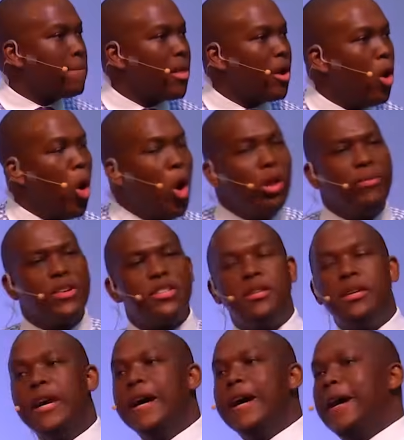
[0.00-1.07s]
All of us
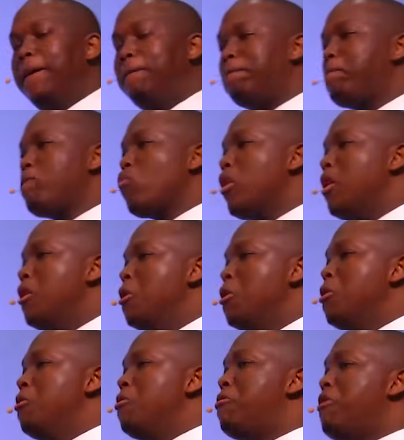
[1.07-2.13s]
here
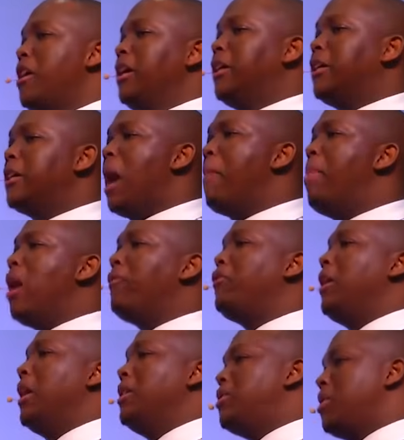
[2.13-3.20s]
think about the
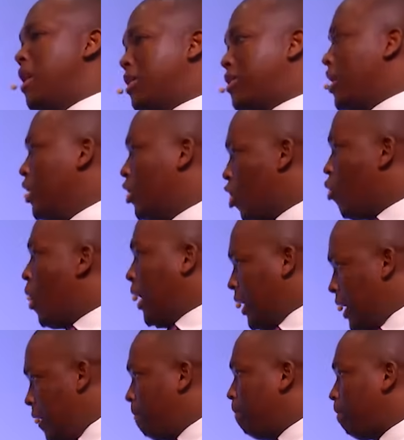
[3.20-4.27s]
internet
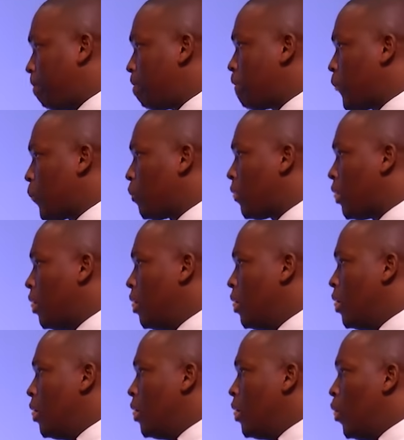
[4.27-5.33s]
incorrectly.
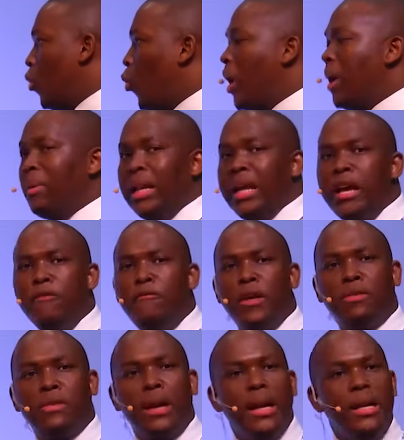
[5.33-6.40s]
We believe
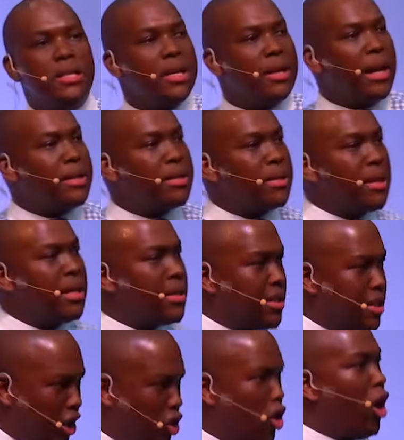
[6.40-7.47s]
that the internet is a
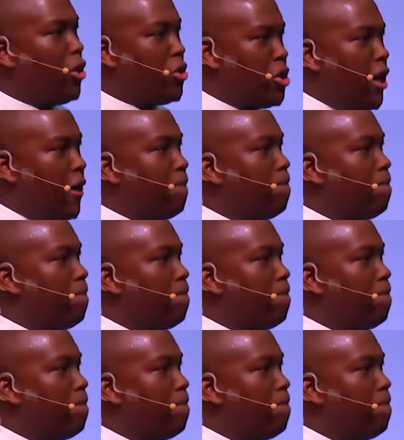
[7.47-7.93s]
technology.